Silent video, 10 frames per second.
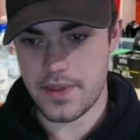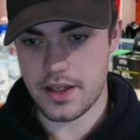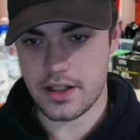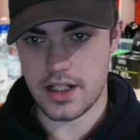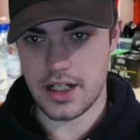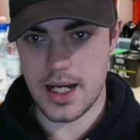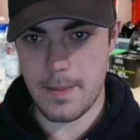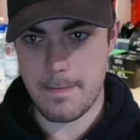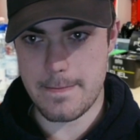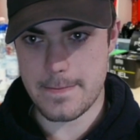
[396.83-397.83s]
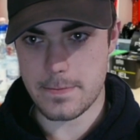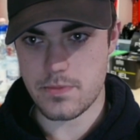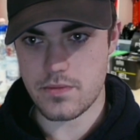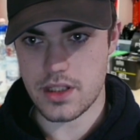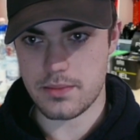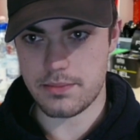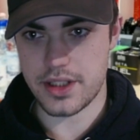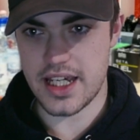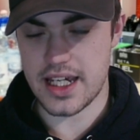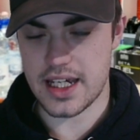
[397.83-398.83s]
But
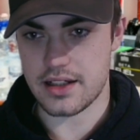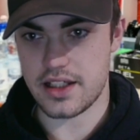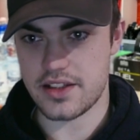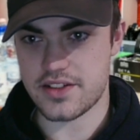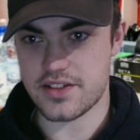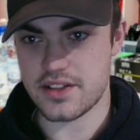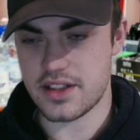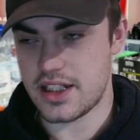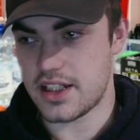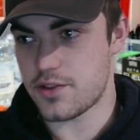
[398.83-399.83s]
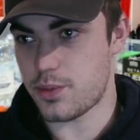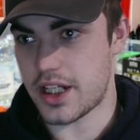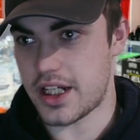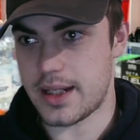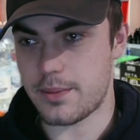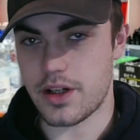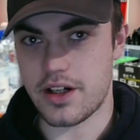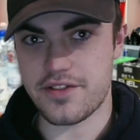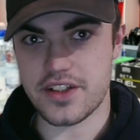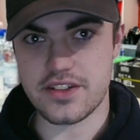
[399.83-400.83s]
yeah, it's one of them where I
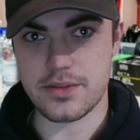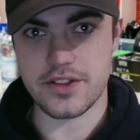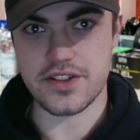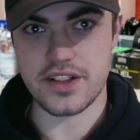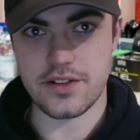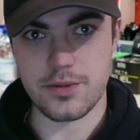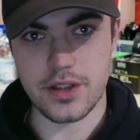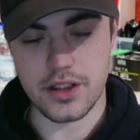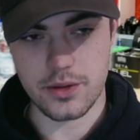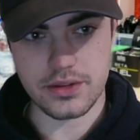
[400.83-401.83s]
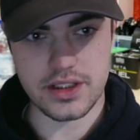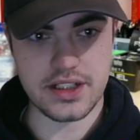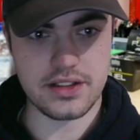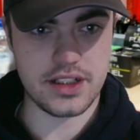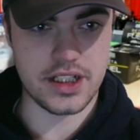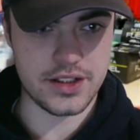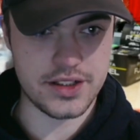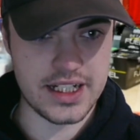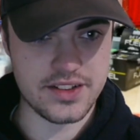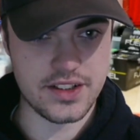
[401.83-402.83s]
think to myself, well,
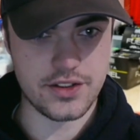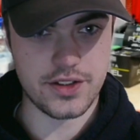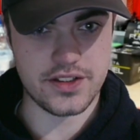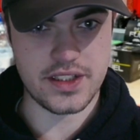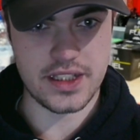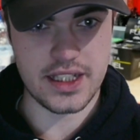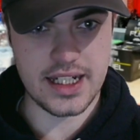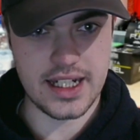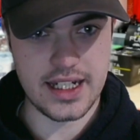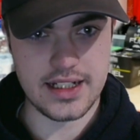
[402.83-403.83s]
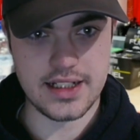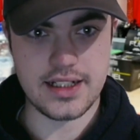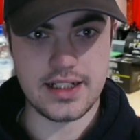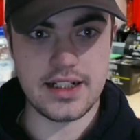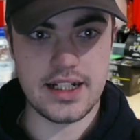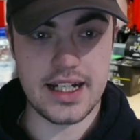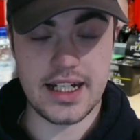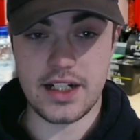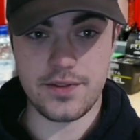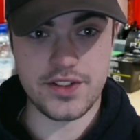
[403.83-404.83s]
that's interesting there. And
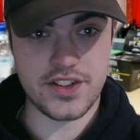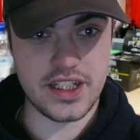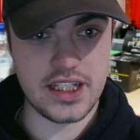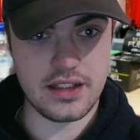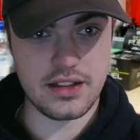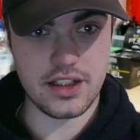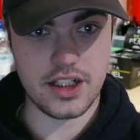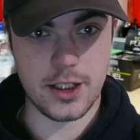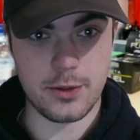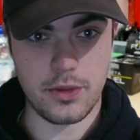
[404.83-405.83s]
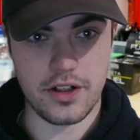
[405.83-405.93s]
then obviously, my